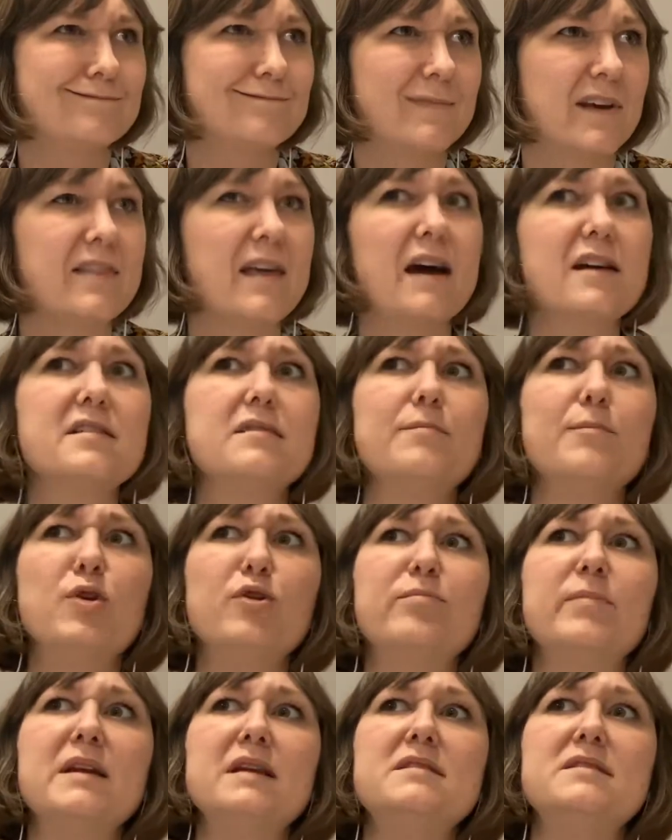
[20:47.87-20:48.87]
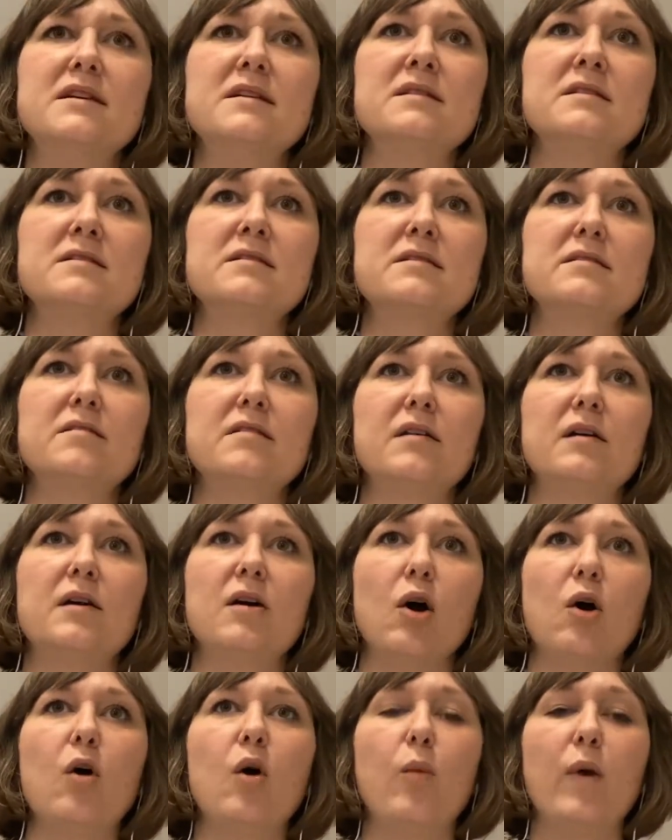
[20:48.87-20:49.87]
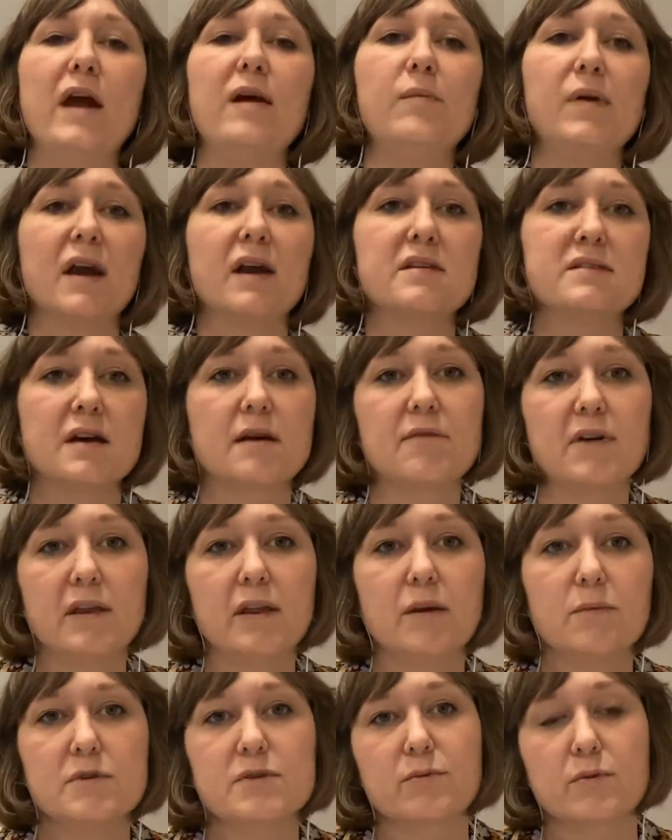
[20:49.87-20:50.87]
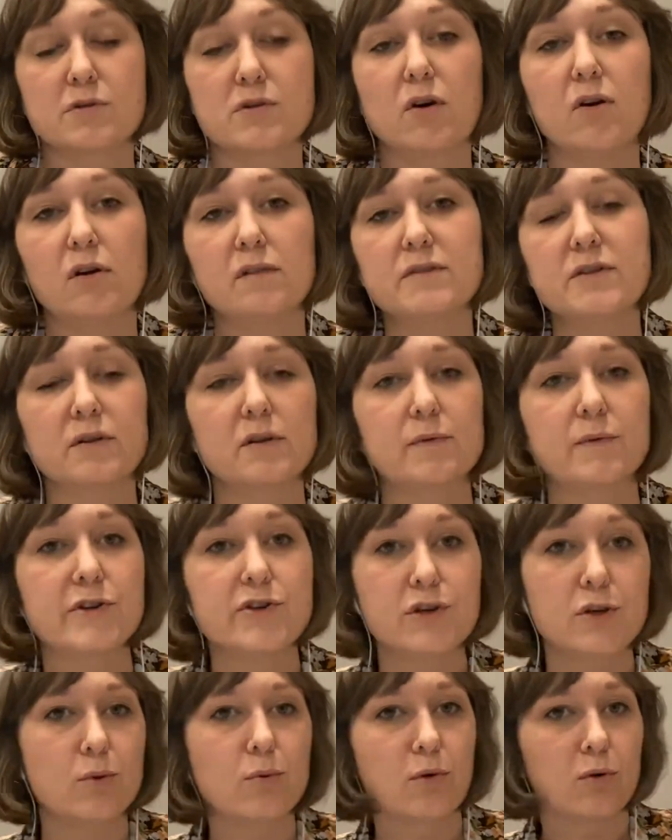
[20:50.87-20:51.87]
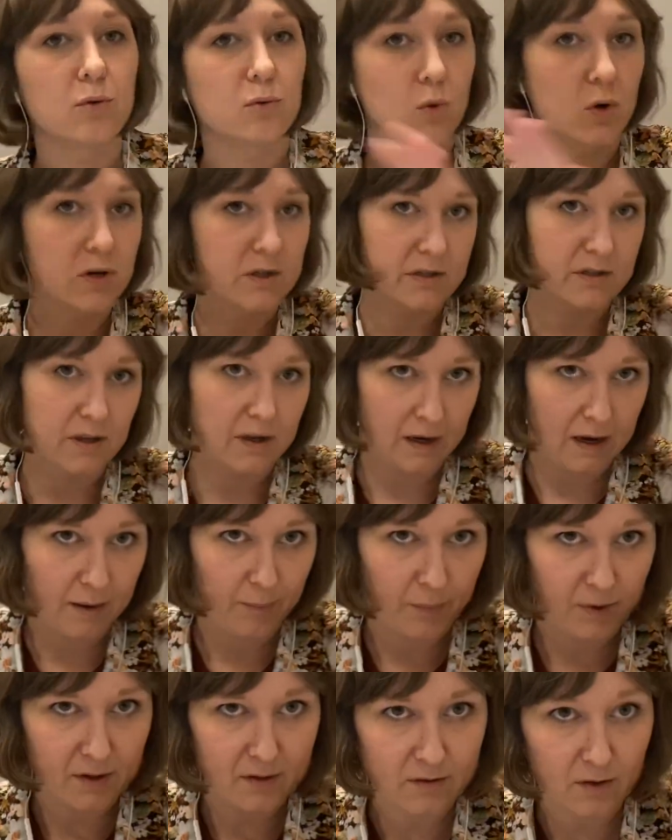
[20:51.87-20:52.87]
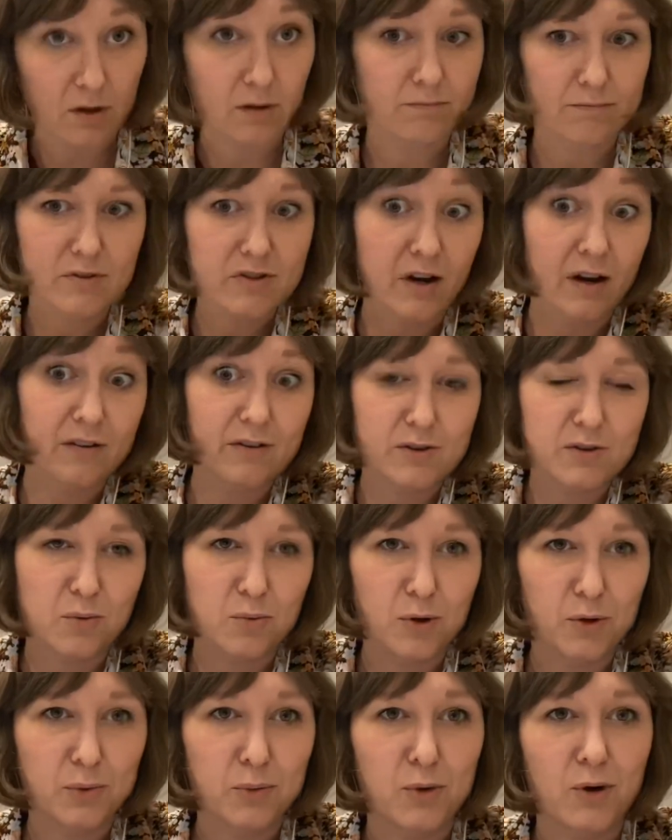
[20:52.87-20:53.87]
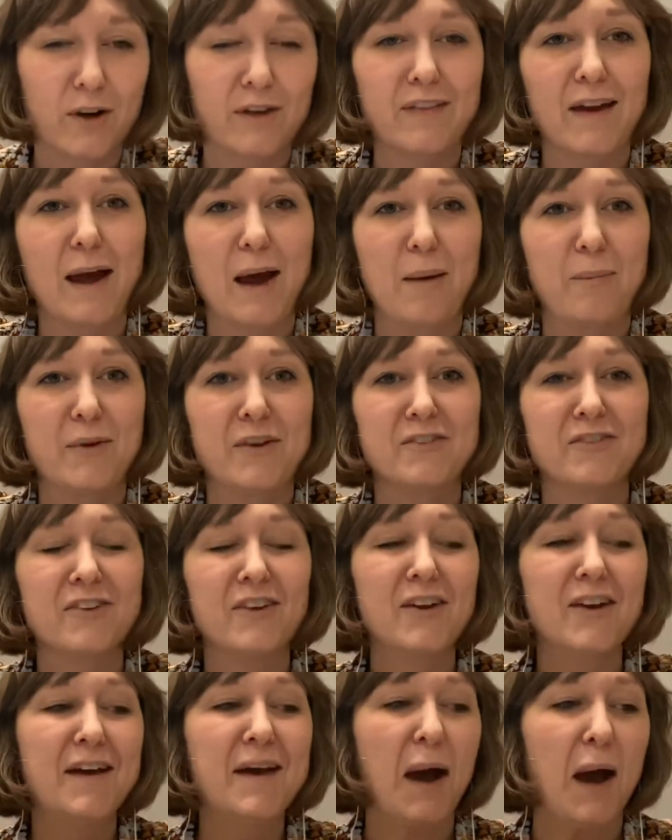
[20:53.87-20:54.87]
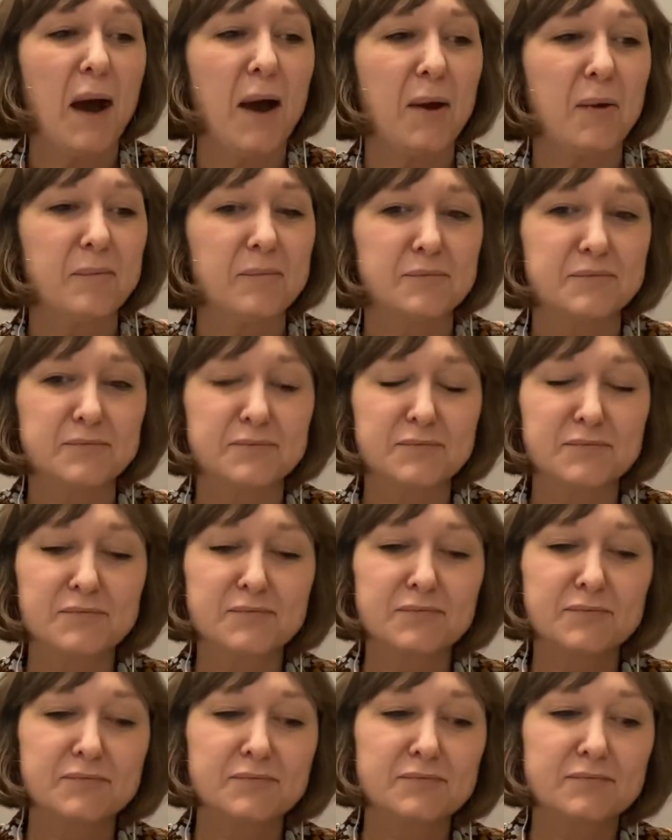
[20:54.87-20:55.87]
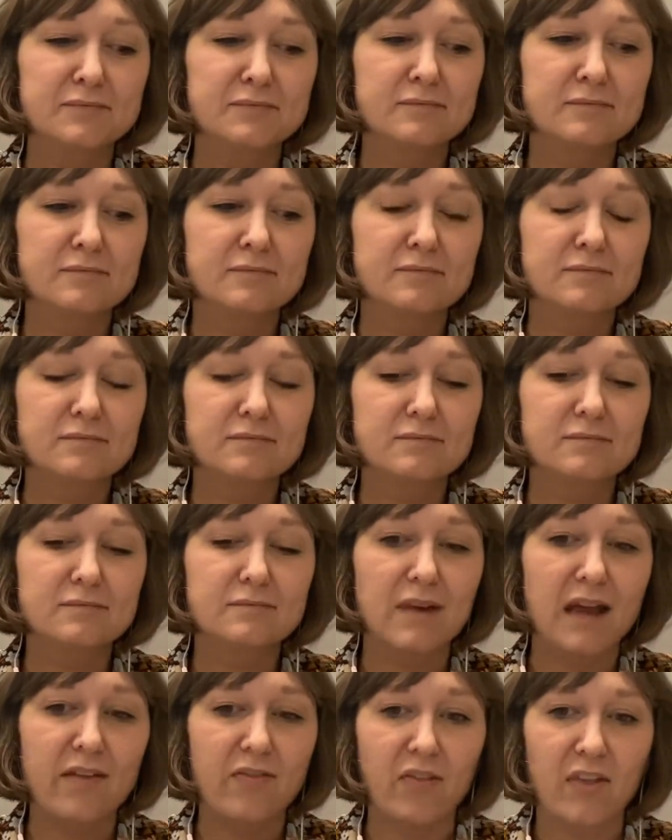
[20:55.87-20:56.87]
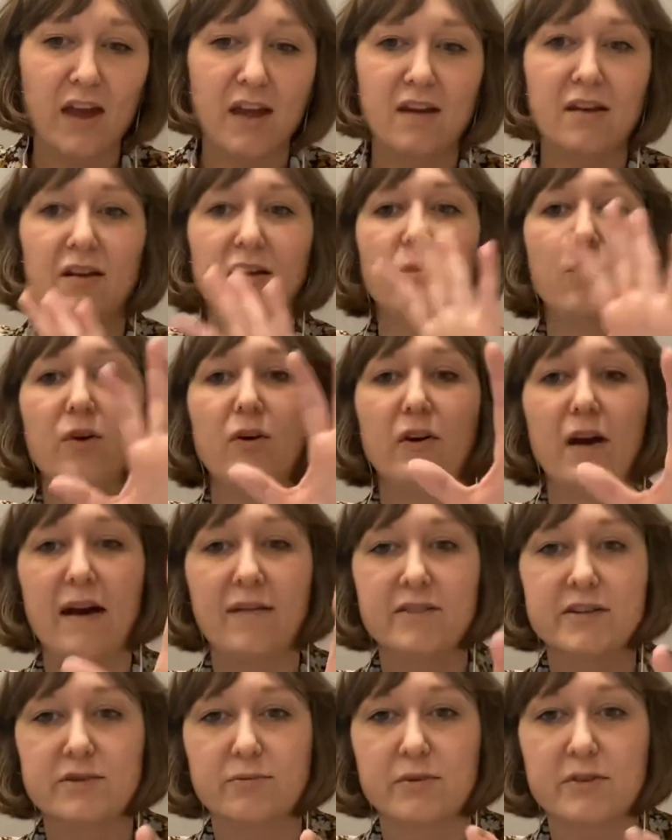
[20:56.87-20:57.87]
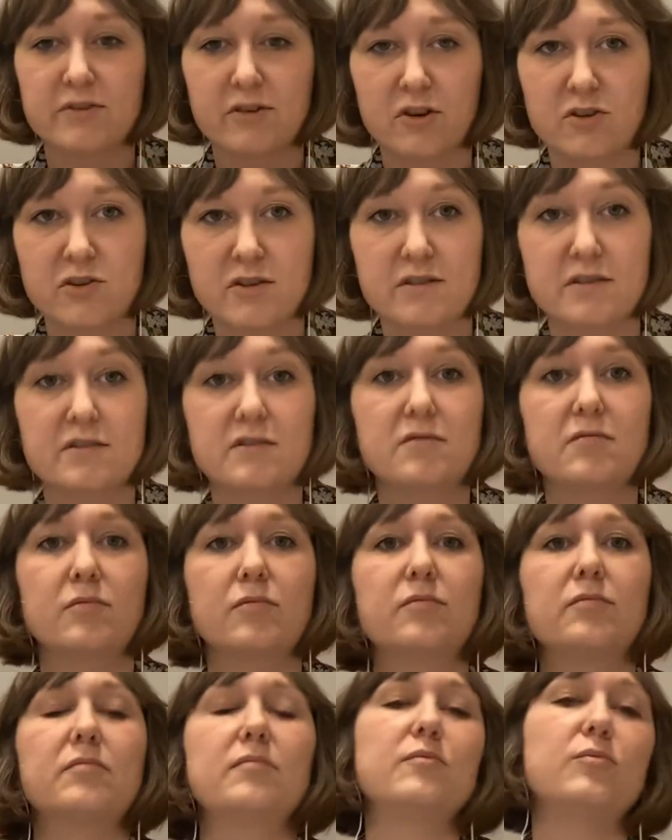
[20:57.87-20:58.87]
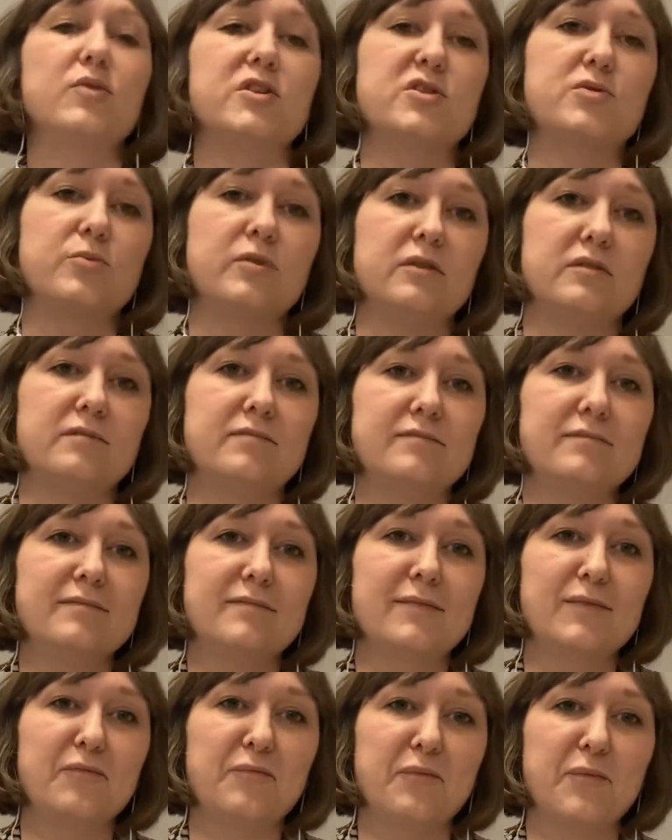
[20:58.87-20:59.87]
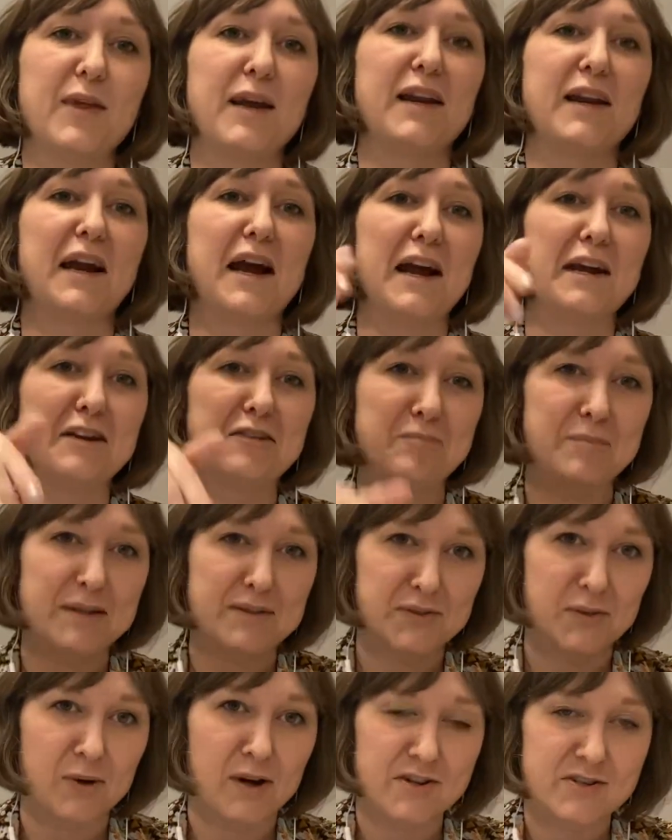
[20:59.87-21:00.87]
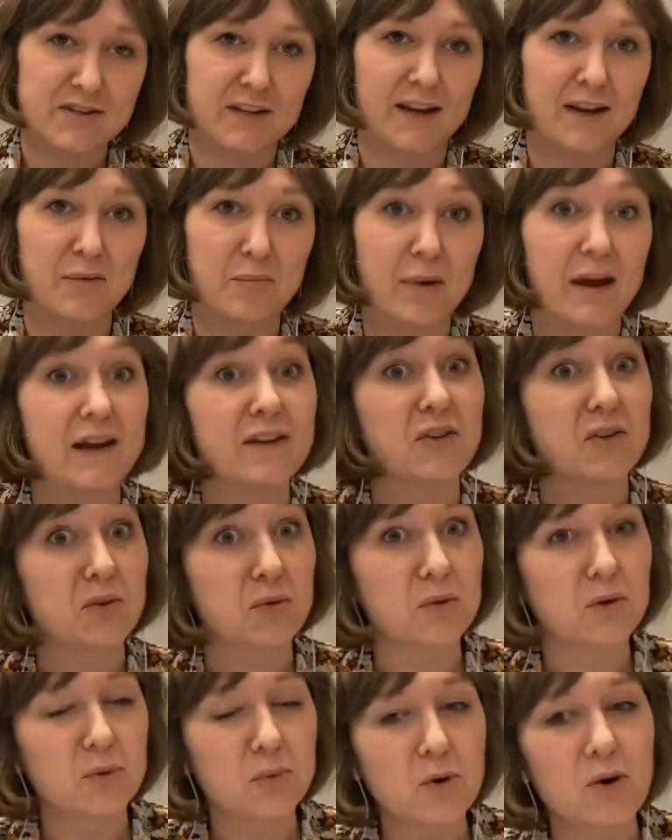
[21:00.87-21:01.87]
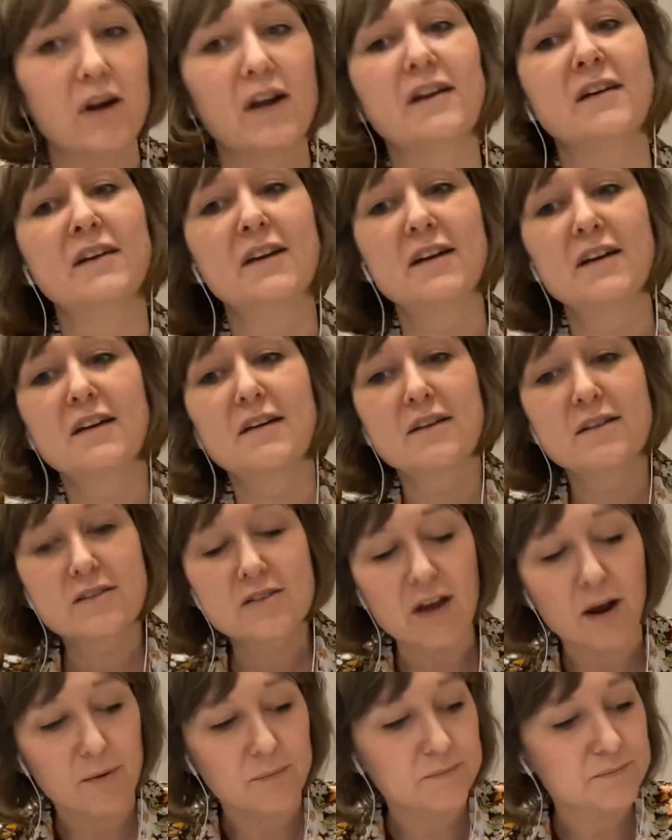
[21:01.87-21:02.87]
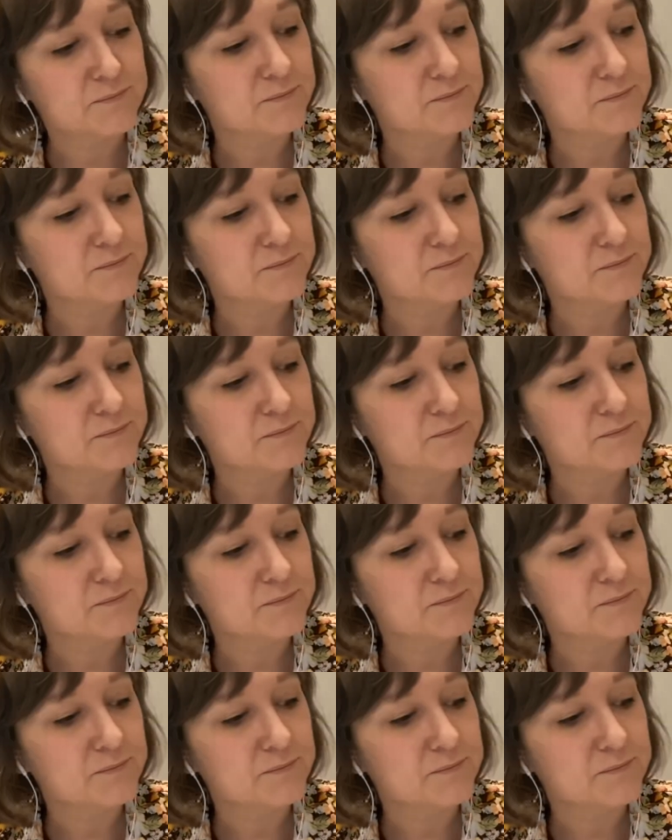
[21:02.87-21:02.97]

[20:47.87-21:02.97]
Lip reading: that movement didn't go away because everything was resolved. There were 2 world wars that happened, there's a world war that happened. And then we'll have this resurgence, which will then kind of be squashed again by another world war. So,